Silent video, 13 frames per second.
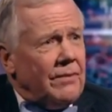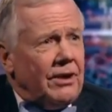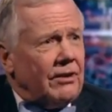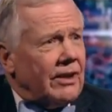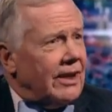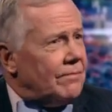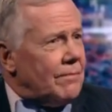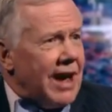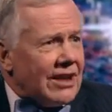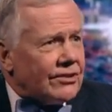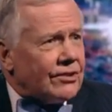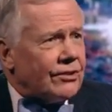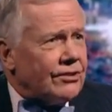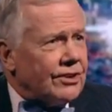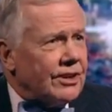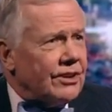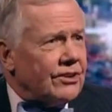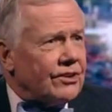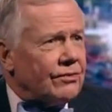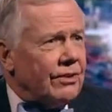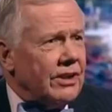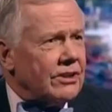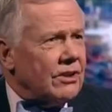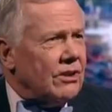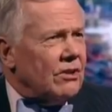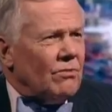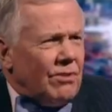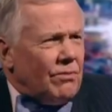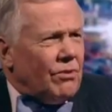America had massacres in the streets.